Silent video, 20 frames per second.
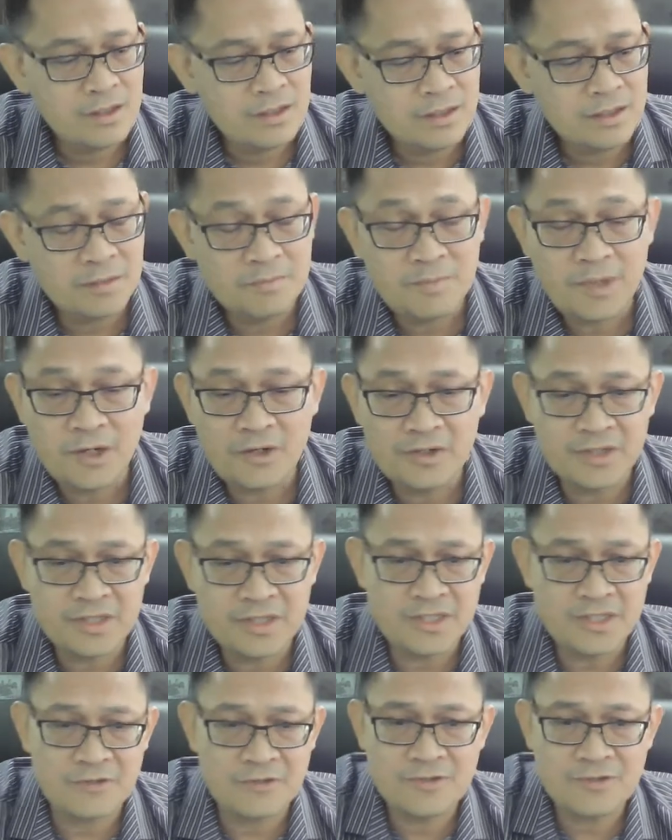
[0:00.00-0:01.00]
The powder
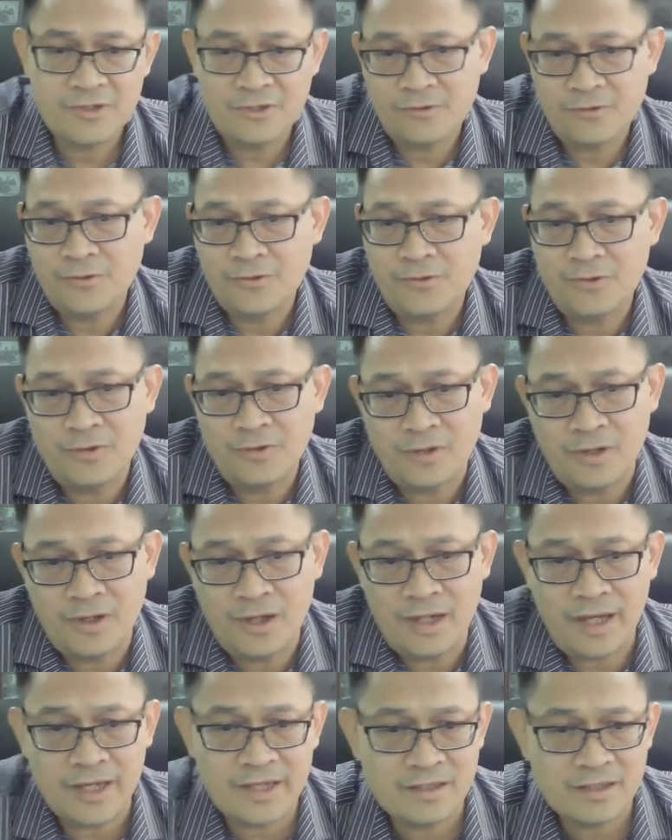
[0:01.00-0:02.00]
is also
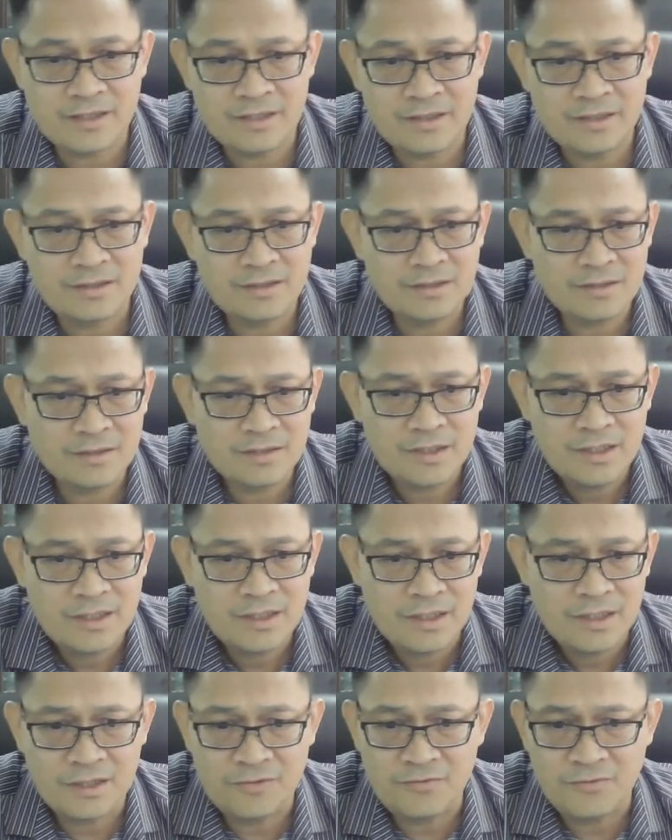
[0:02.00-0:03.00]
lighter,
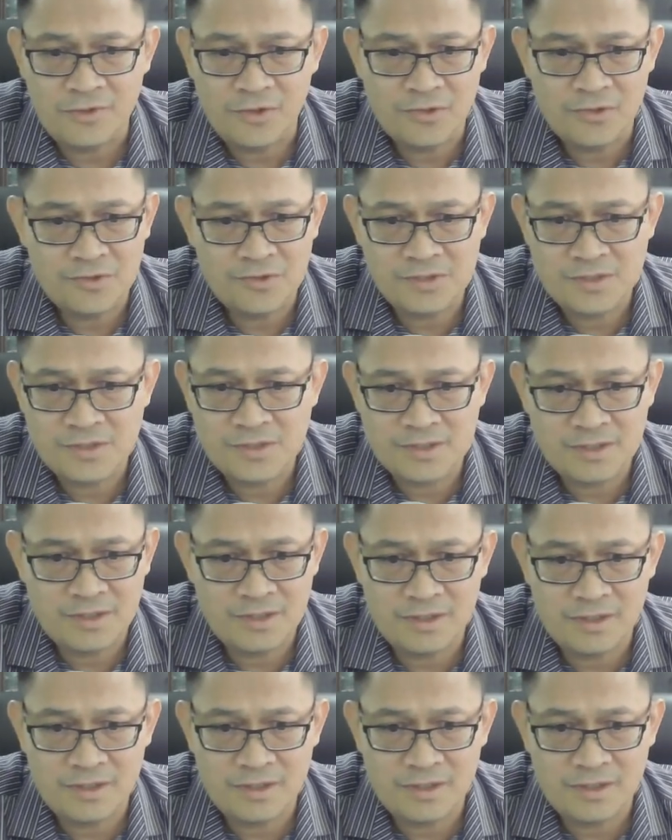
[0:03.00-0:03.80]
it flows,